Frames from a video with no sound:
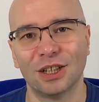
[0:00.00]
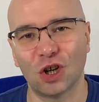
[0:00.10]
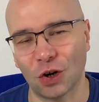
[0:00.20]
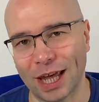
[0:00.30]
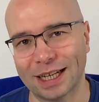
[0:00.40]

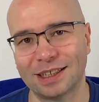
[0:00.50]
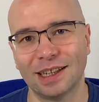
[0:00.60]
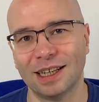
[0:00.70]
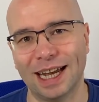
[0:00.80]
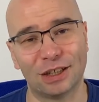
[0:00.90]
connect
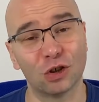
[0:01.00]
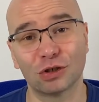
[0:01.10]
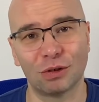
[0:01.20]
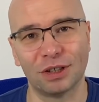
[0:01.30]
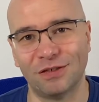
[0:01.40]
and
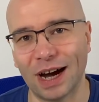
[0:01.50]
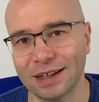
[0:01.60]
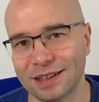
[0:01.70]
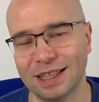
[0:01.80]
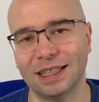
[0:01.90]
control
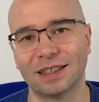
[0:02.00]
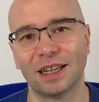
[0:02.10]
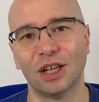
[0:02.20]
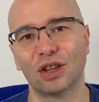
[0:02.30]
devices